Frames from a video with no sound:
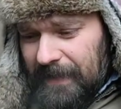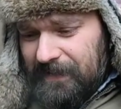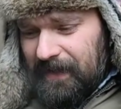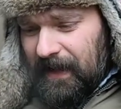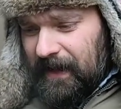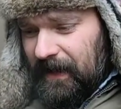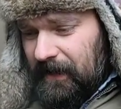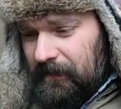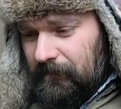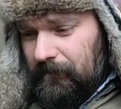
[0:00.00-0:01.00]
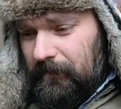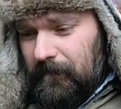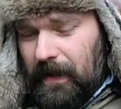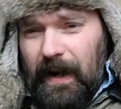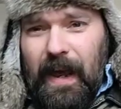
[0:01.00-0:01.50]
is ticking.
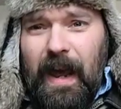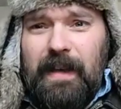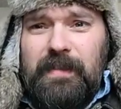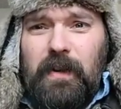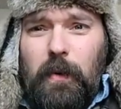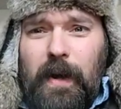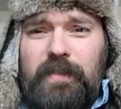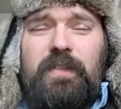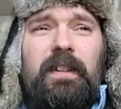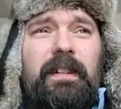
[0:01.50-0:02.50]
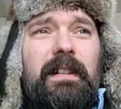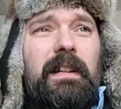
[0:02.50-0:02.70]
And I asked the question